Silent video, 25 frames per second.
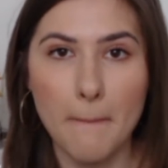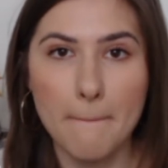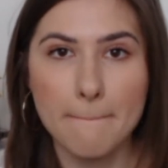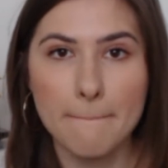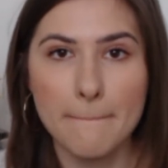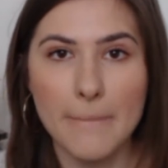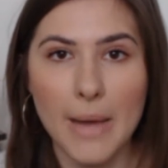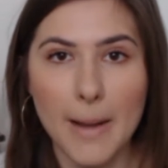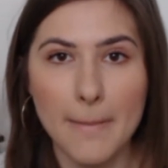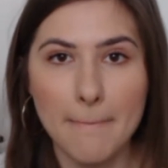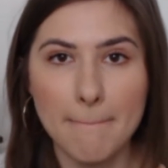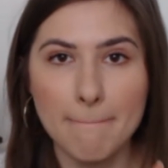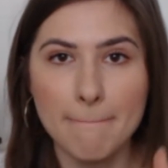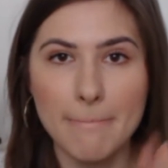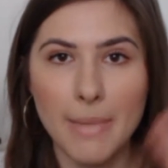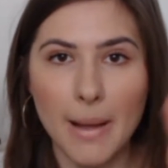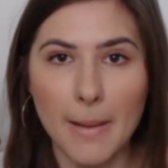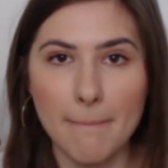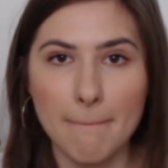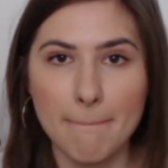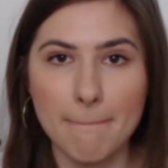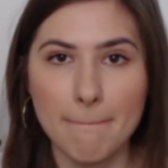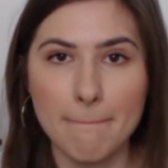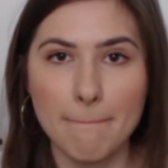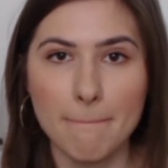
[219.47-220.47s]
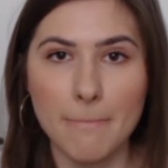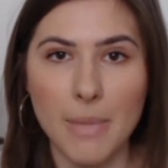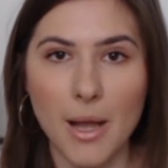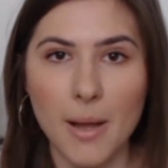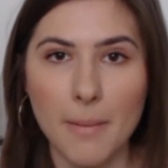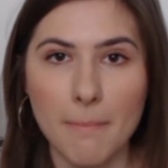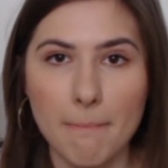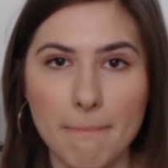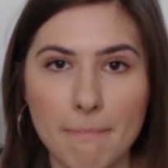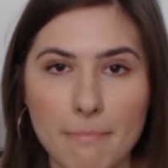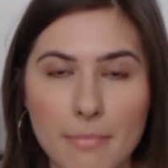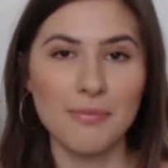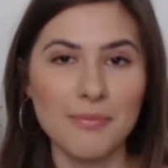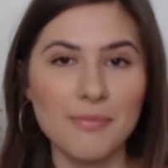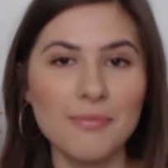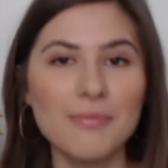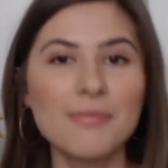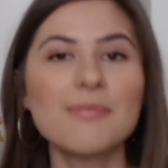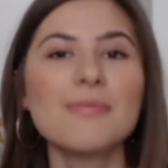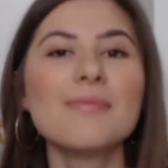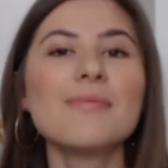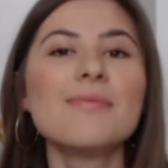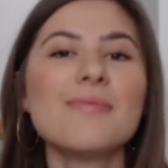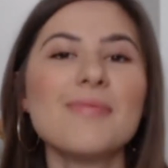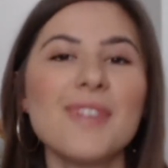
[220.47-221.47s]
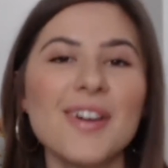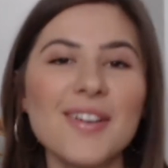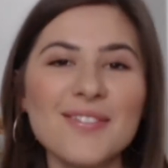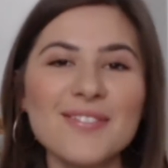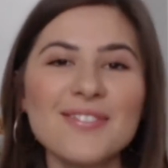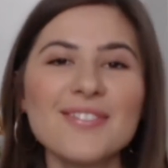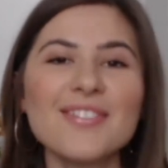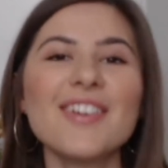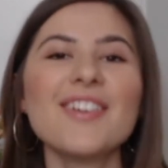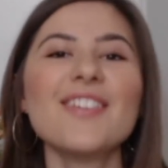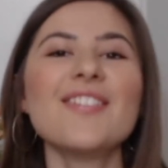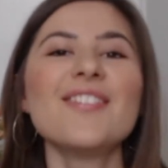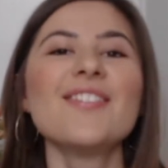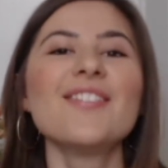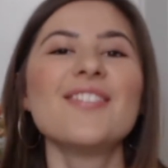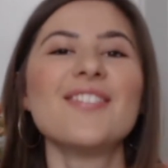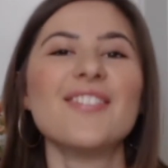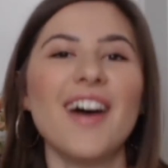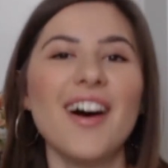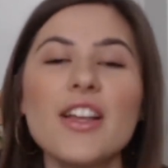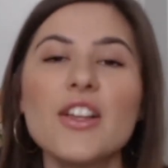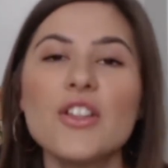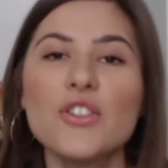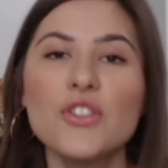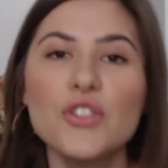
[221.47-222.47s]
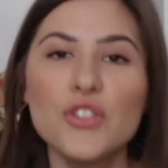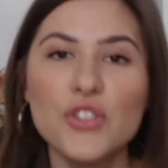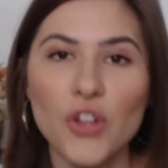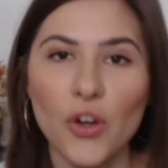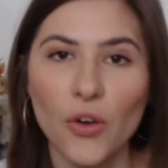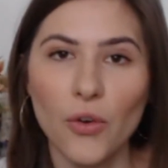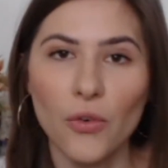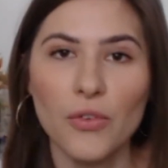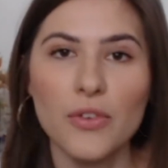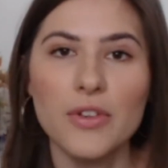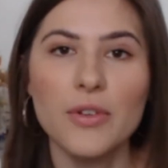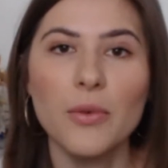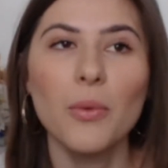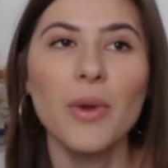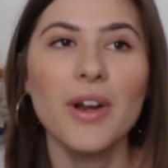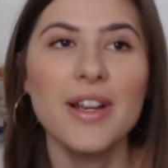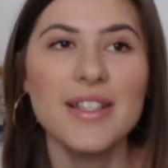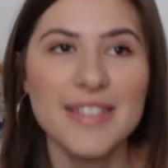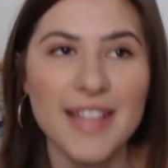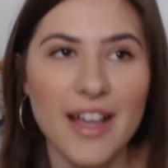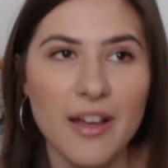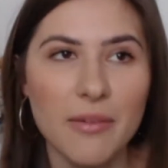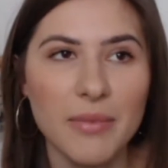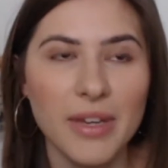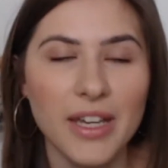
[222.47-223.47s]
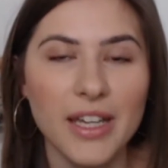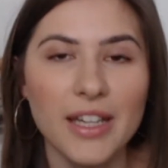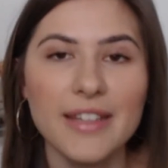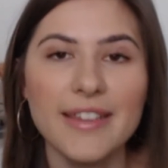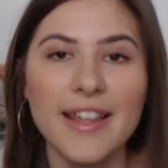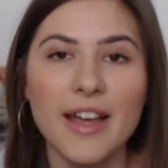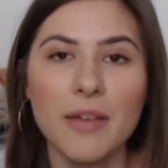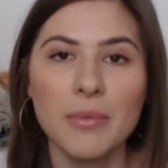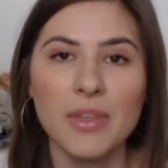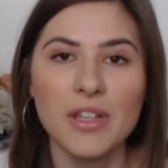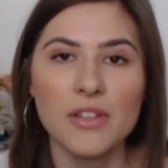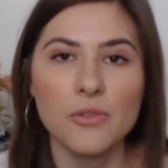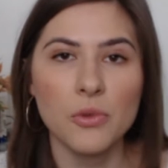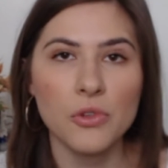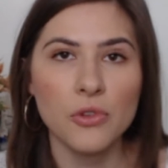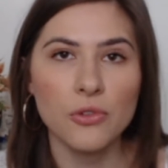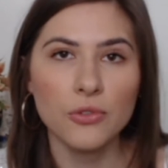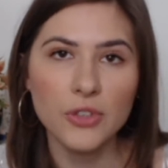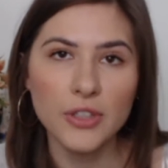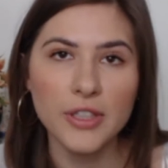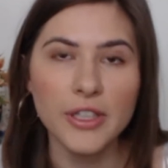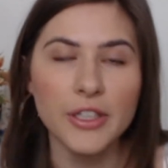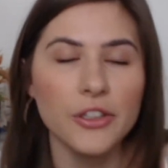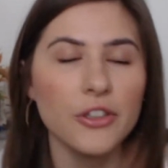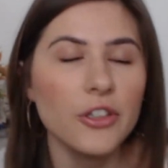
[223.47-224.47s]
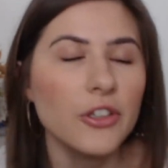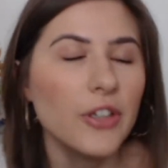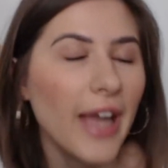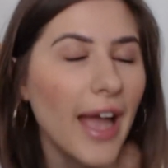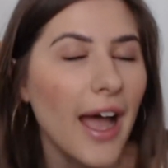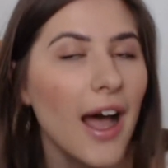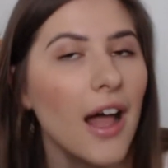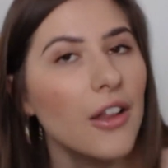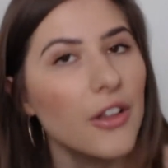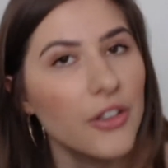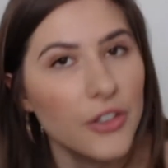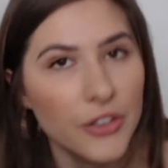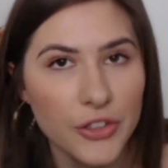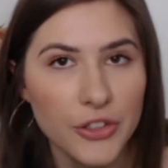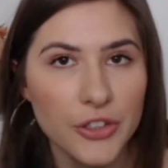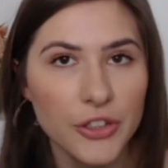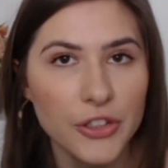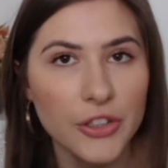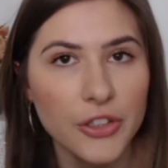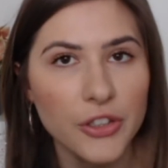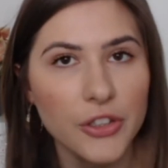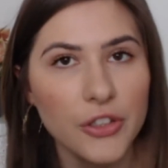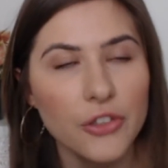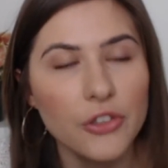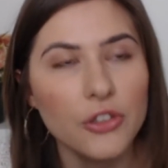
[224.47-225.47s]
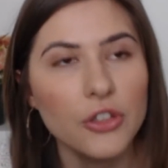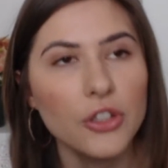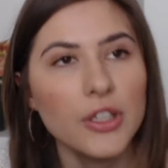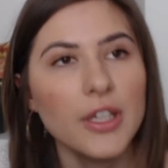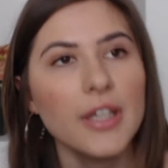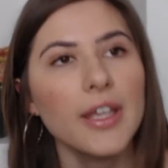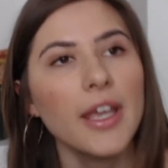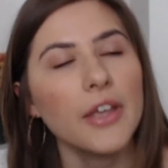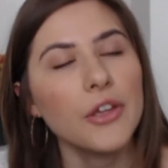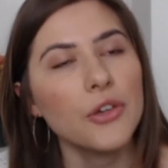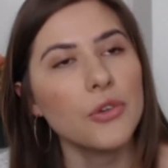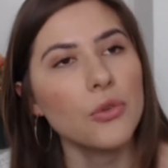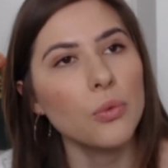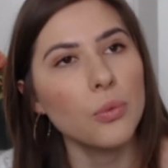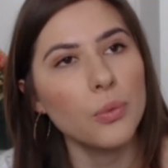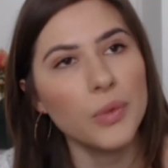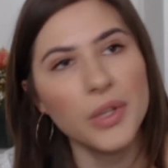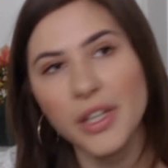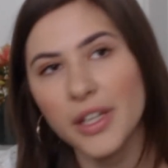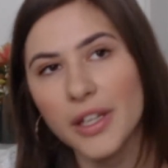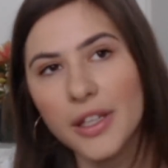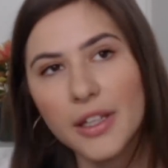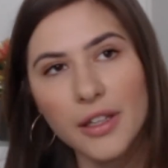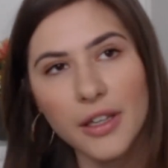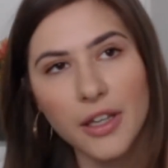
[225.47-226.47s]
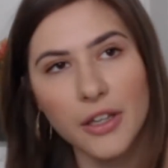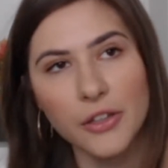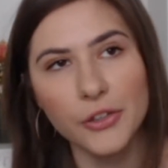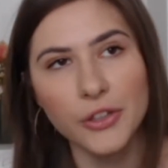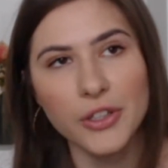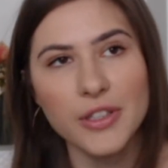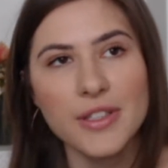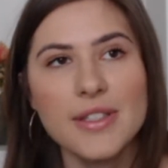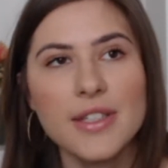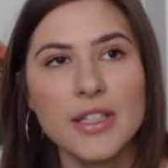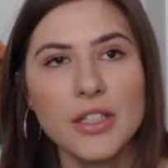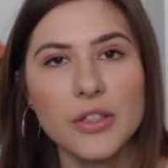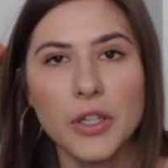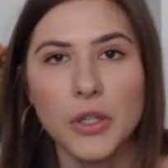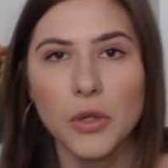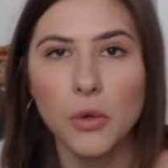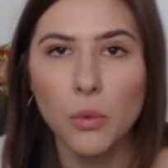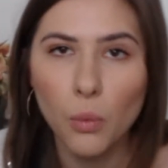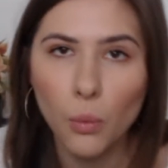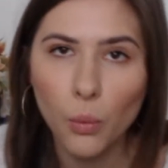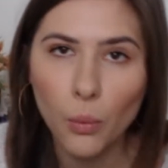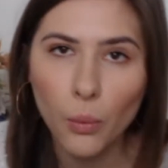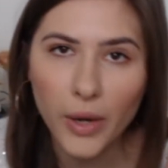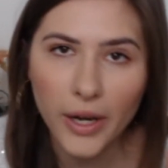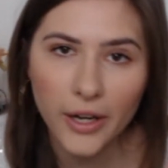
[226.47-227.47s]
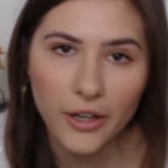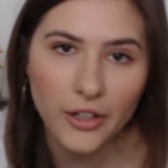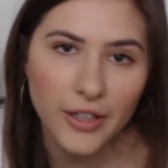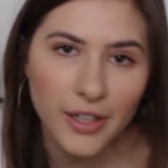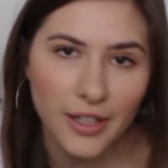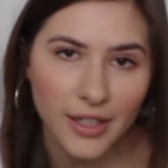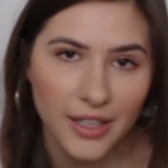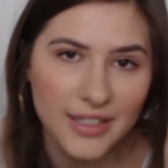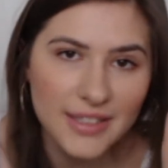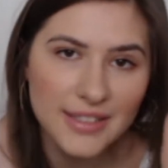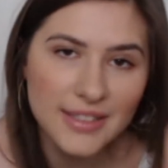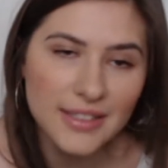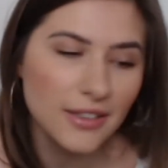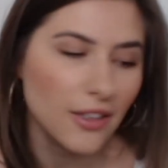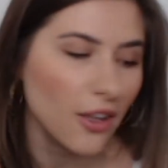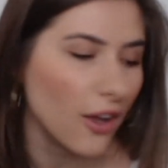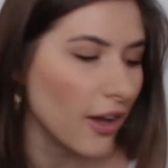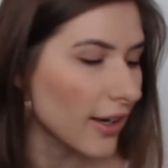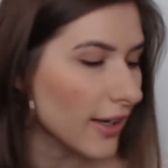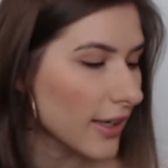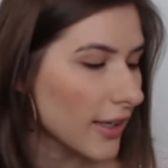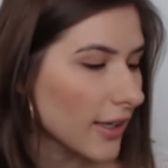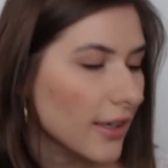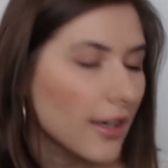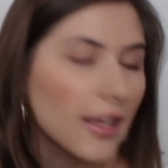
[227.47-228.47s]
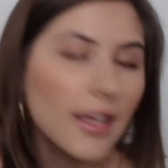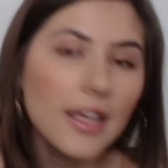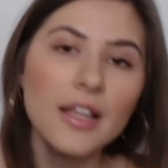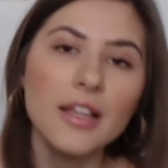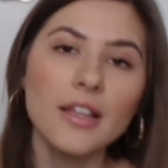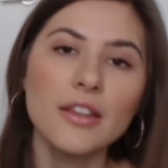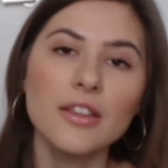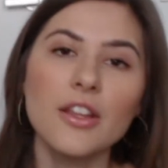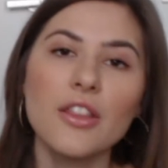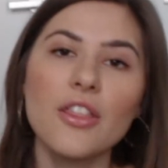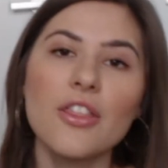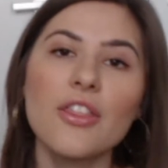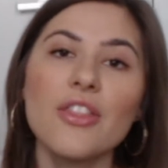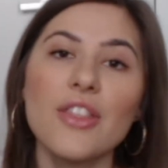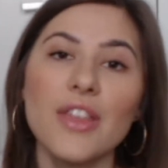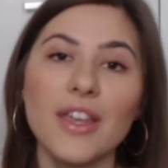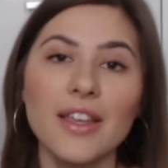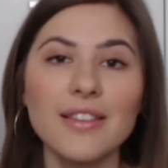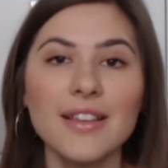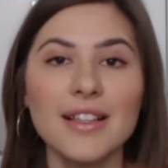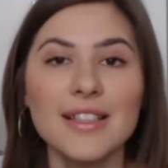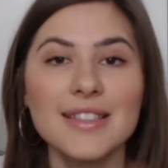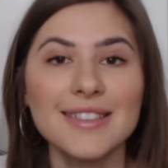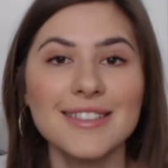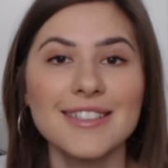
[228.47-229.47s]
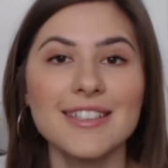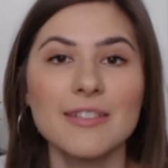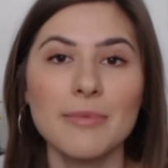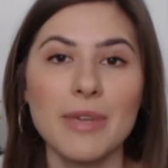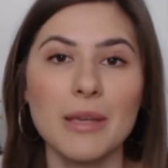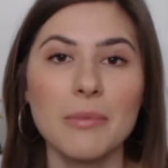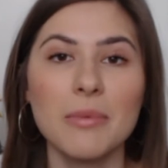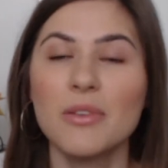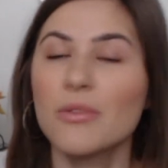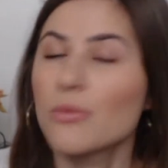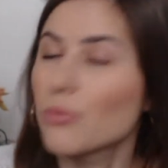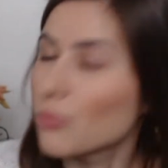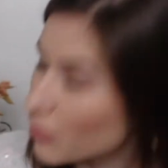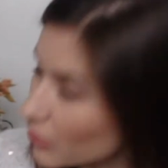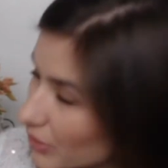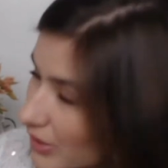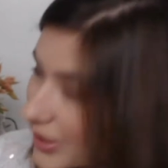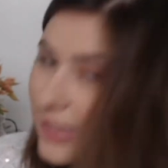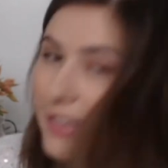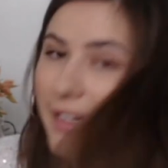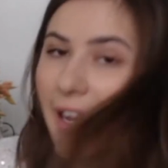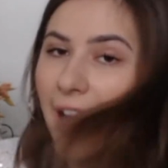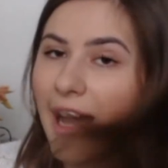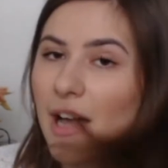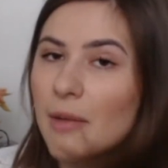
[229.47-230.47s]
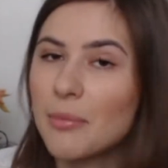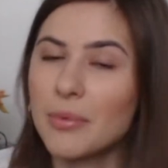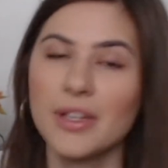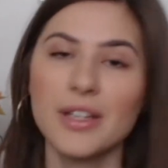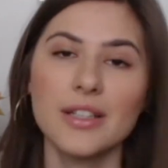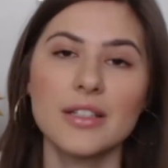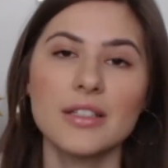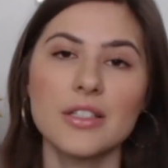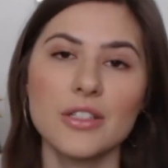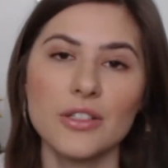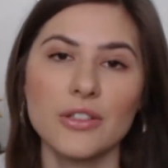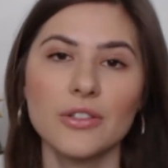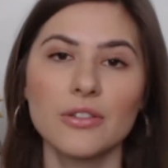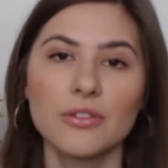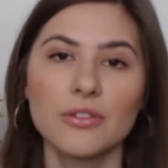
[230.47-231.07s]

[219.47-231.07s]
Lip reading: Bam, bam, bam, bam, bam, bam. So what does that mean? That means when you look at your calendar, you're looking at your week and you're considering, where can I slot in the thing that's gonna make me really happy to do?